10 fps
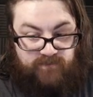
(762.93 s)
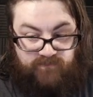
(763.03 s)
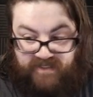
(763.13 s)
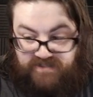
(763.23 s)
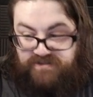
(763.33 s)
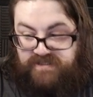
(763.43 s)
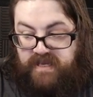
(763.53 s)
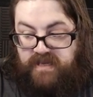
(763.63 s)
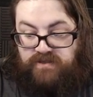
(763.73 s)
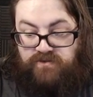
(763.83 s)
pictures.
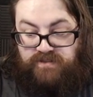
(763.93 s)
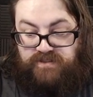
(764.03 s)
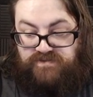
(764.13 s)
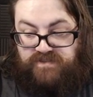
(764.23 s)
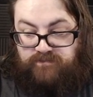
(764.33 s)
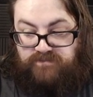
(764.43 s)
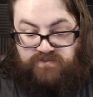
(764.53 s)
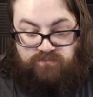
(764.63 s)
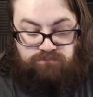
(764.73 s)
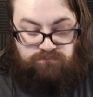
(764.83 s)
You can use them
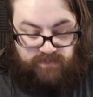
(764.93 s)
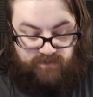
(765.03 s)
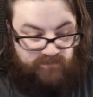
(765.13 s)
to